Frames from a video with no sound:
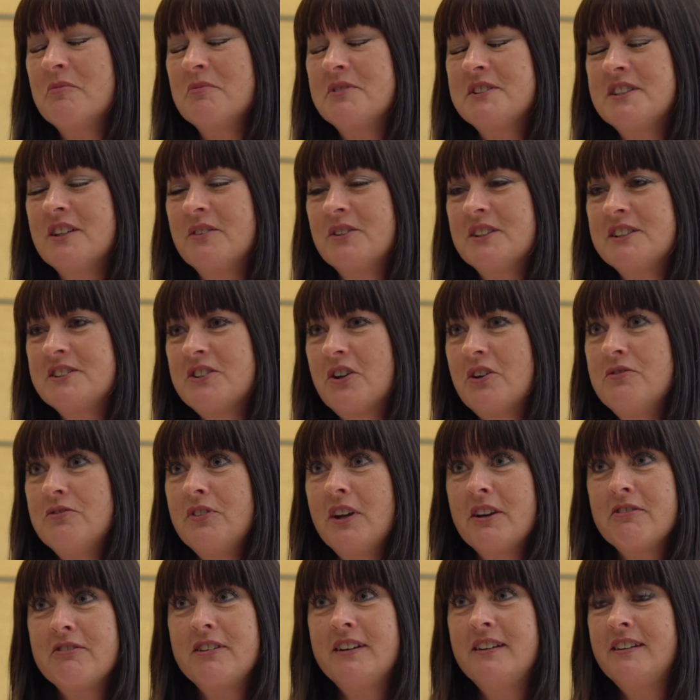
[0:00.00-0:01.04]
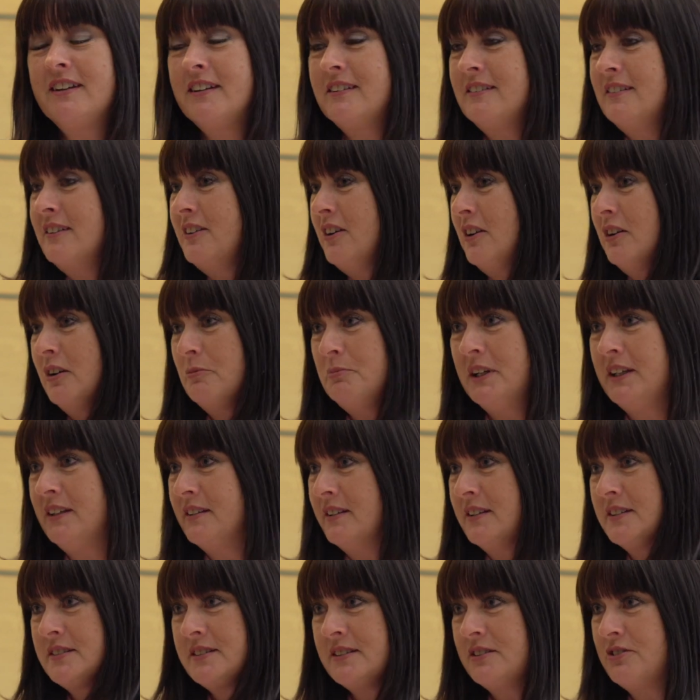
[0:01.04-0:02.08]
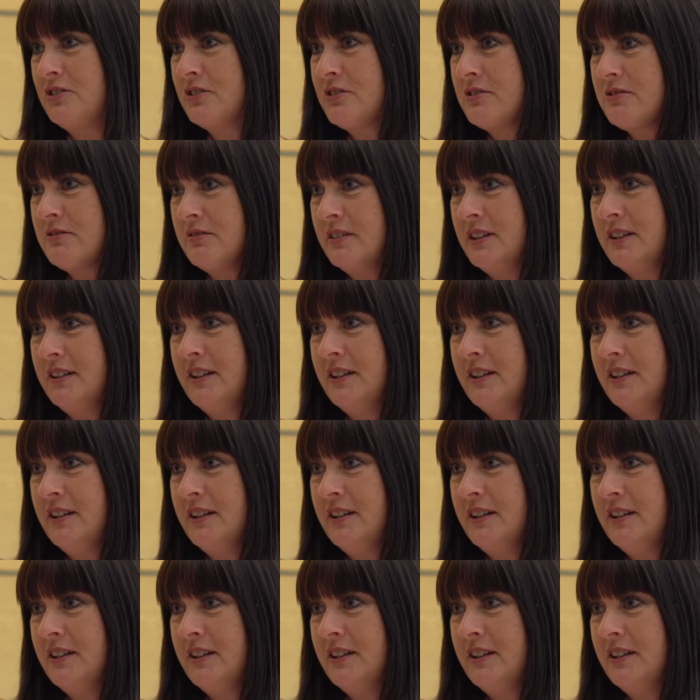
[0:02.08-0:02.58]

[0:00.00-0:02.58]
So it's so varied, and being in this industry,